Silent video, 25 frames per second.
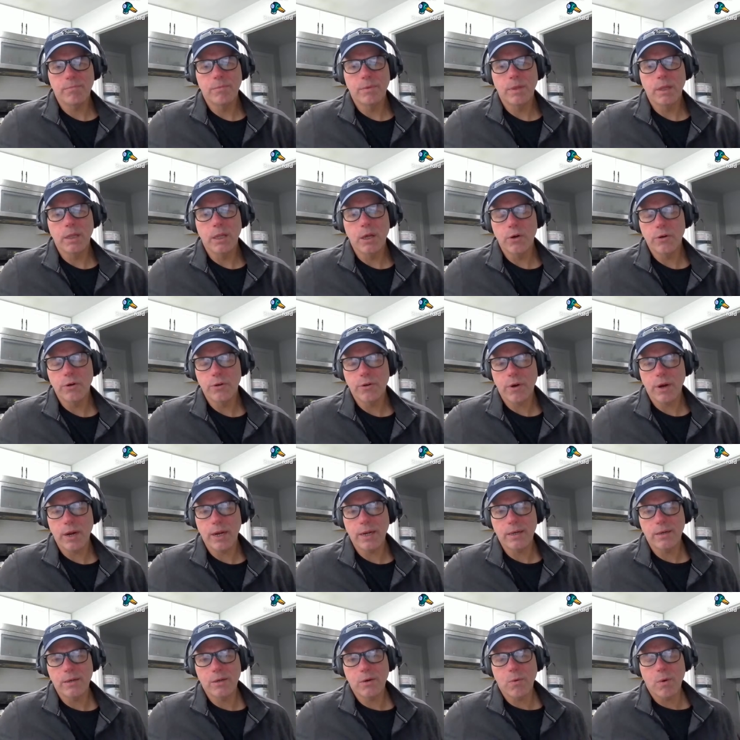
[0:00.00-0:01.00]
low
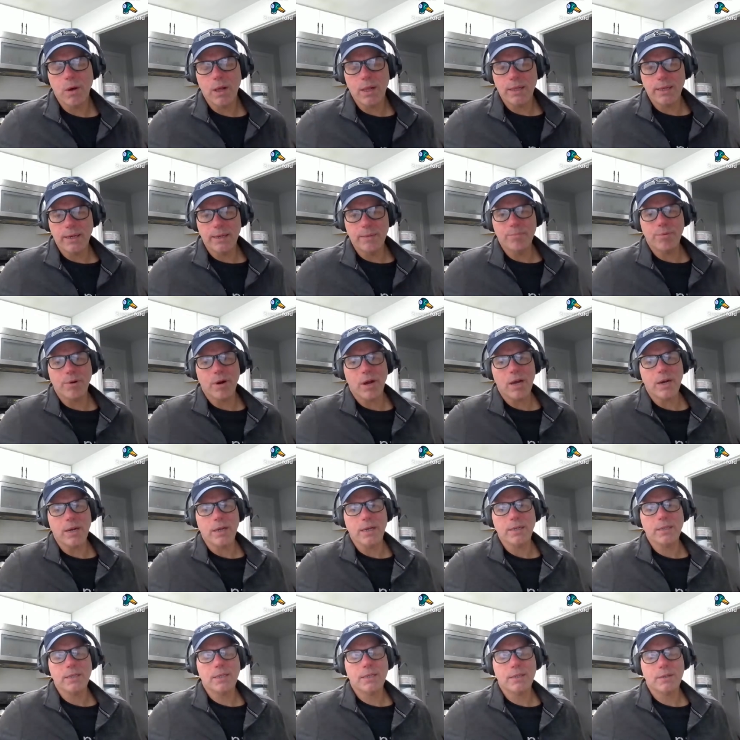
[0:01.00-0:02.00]
grade quality
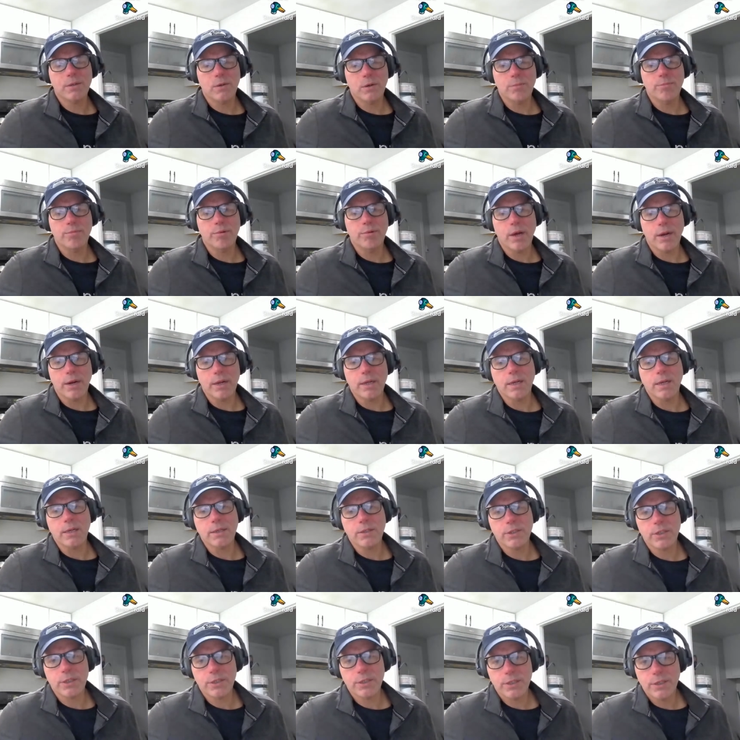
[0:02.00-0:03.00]
product or
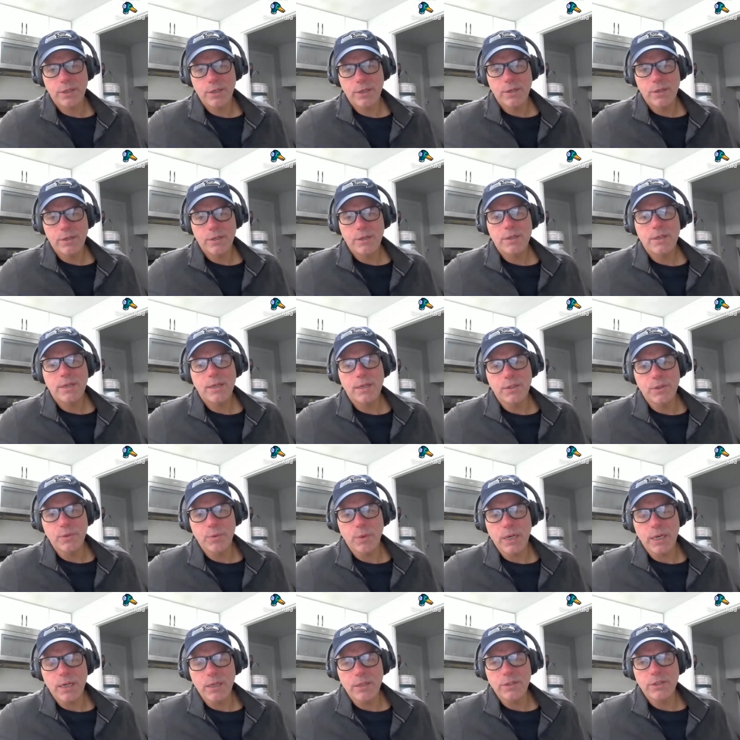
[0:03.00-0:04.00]
products as
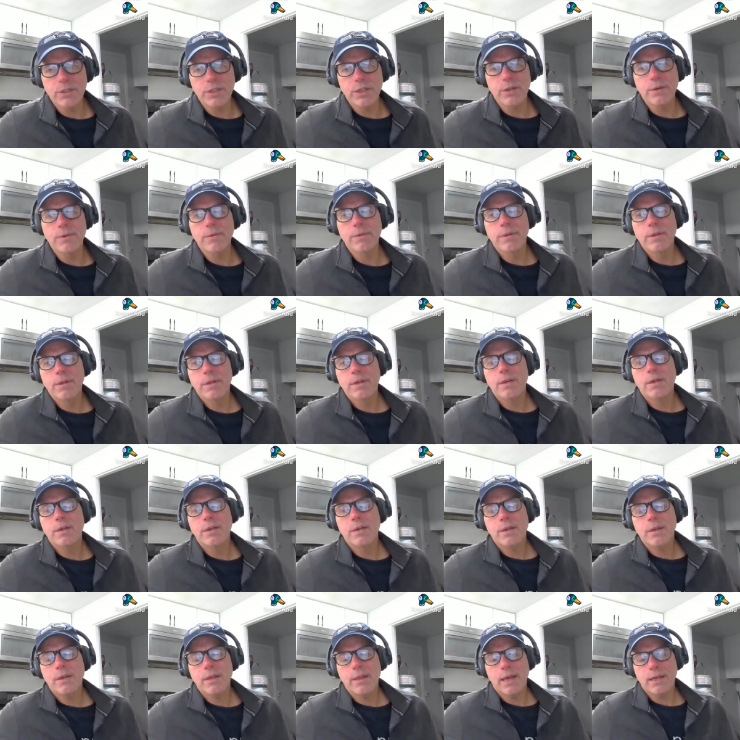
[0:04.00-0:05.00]
well. So
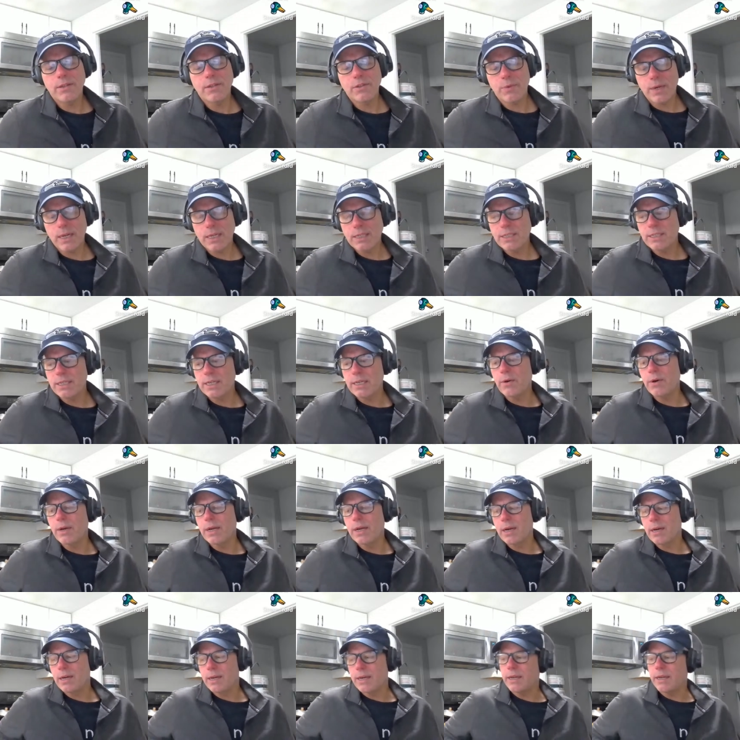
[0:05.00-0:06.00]
that's what I see
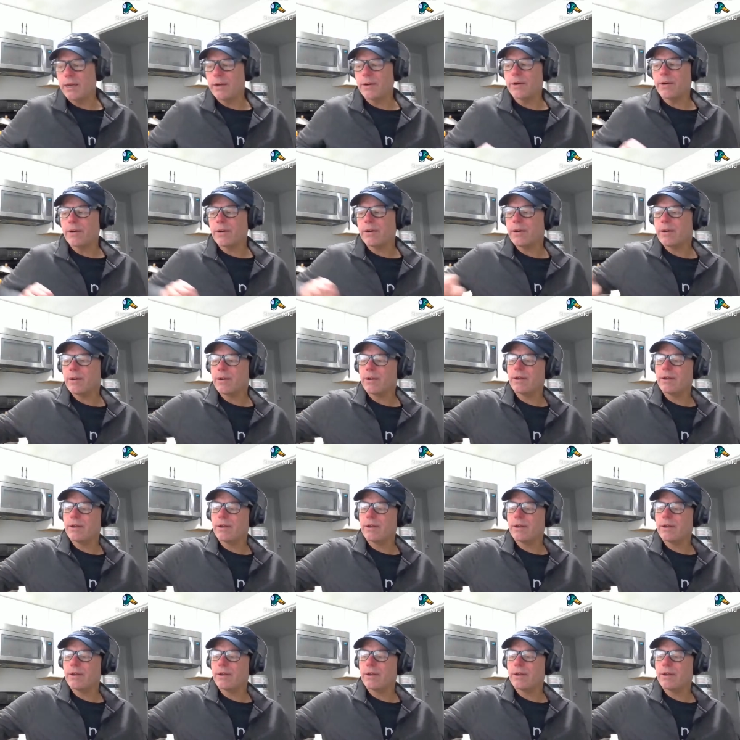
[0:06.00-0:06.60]
going on here.